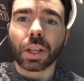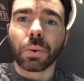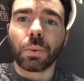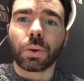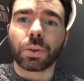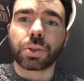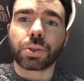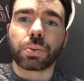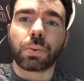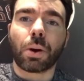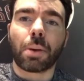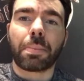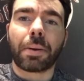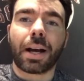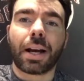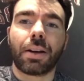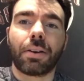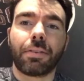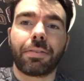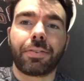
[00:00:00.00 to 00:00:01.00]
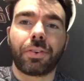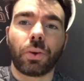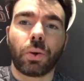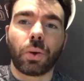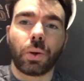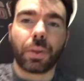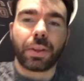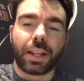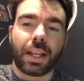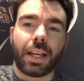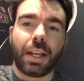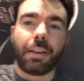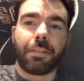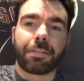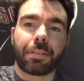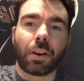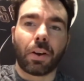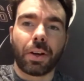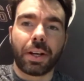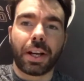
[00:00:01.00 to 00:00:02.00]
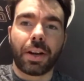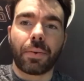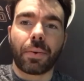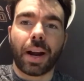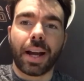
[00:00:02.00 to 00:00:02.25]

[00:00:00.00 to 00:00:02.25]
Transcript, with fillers: we'll swap out for the Flyknit